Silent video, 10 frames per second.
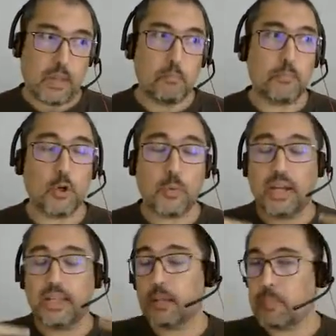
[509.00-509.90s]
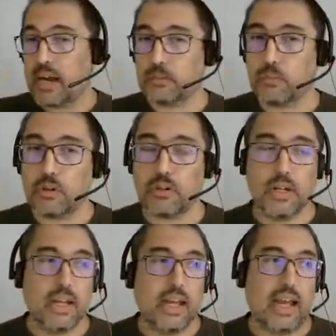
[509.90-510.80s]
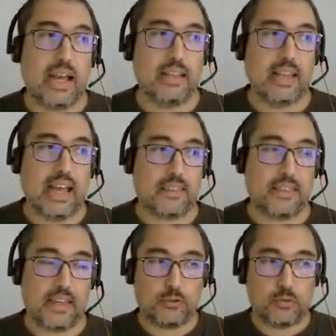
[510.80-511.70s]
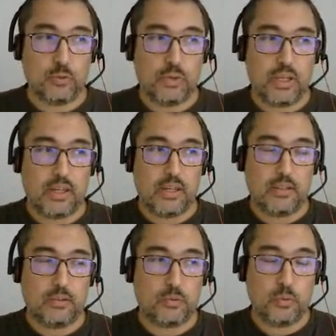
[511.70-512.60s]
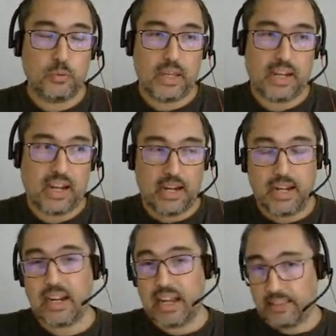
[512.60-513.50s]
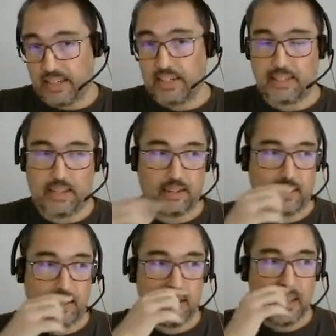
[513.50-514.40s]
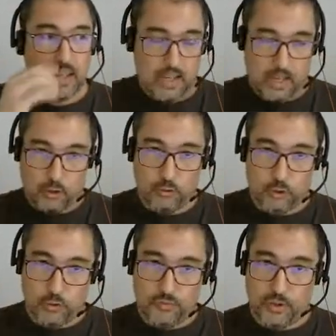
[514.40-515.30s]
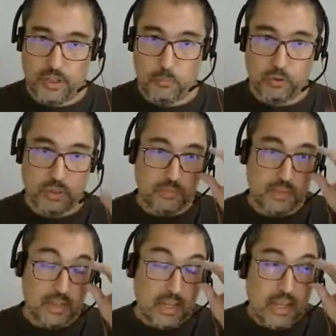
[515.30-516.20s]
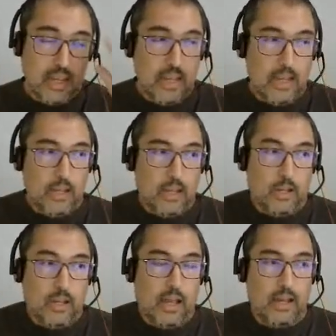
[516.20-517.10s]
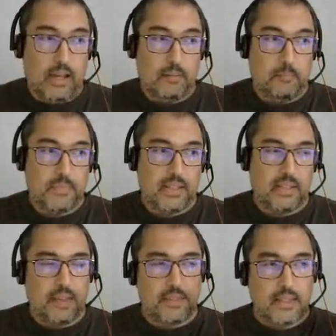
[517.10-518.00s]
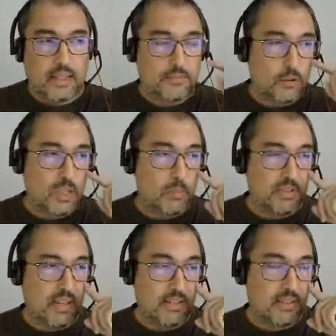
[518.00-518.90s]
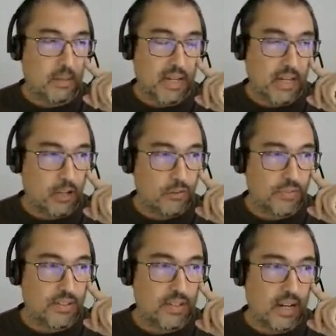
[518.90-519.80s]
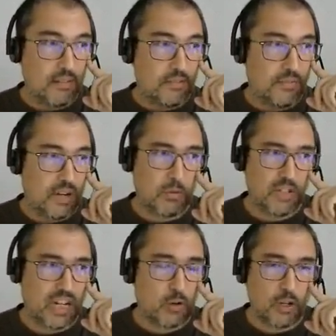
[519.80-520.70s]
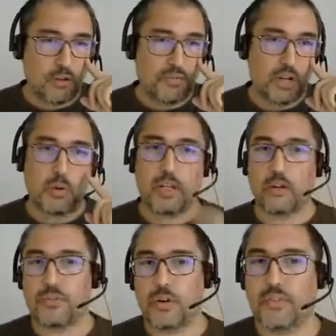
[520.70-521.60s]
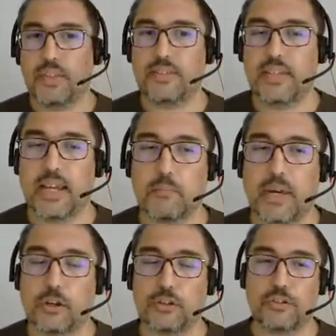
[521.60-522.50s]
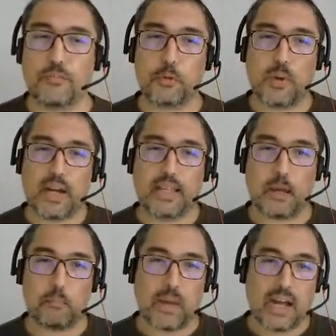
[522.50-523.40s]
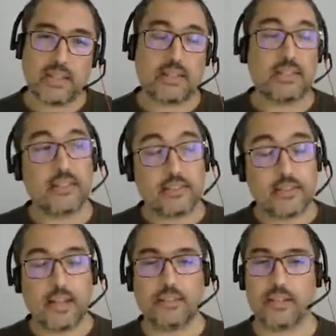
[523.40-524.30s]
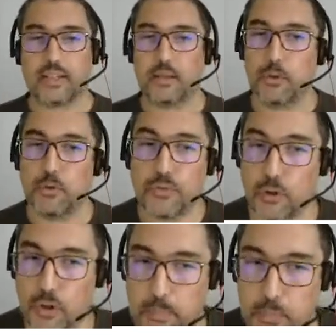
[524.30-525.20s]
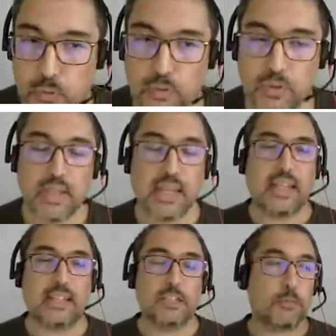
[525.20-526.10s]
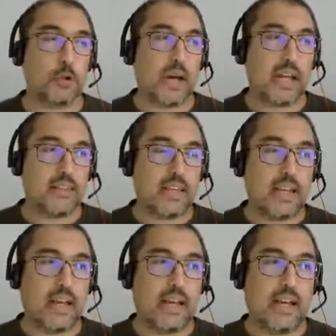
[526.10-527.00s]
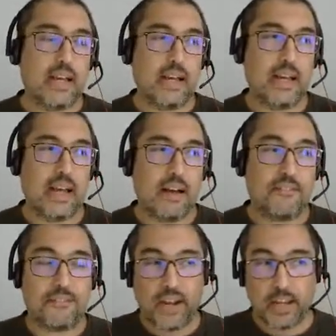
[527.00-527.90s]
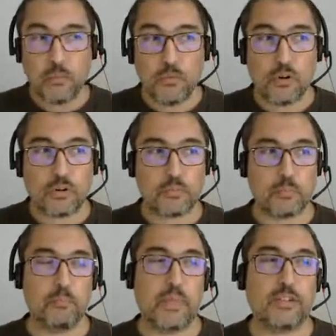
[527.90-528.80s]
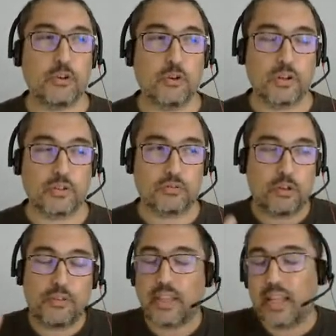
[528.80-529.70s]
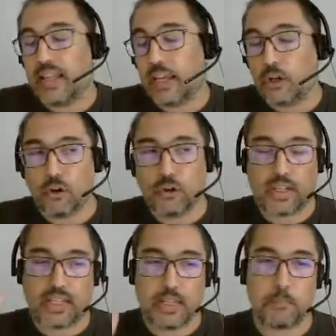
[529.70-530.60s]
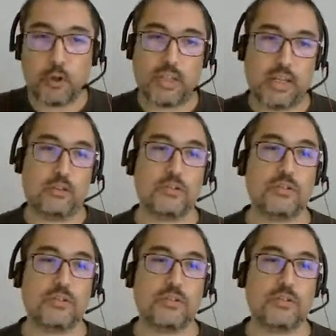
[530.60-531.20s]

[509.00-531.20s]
provide the password and access to the to the kernel and the initrd and continue for the booting. Um, I think that from the since the beginning of this year, in February, January or February of, of this year, Microsoft provided a patch that is still under review for GRUB2 that is providing a, a, a framework based on something that they call key protectors